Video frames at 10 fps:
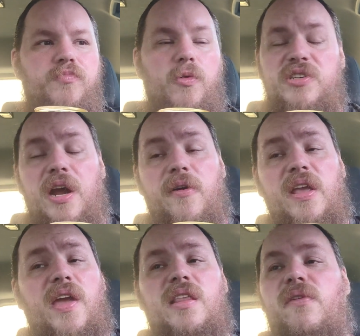Which I
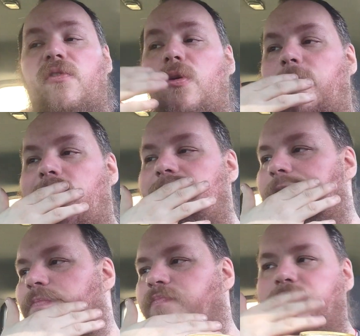really like their fruit
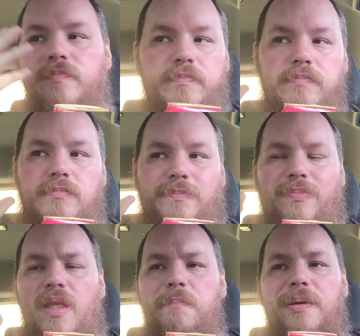punch,
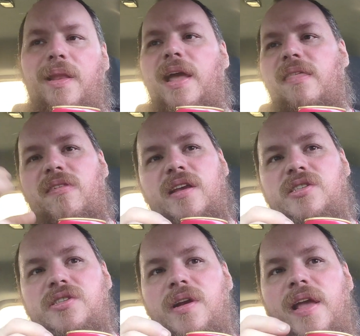but like
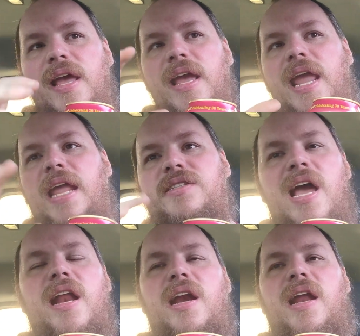this, it's
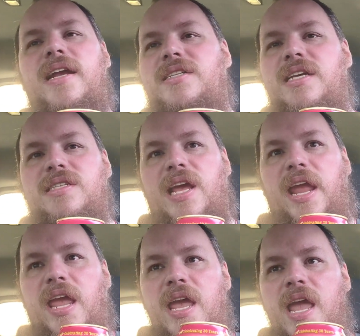kind of nice as like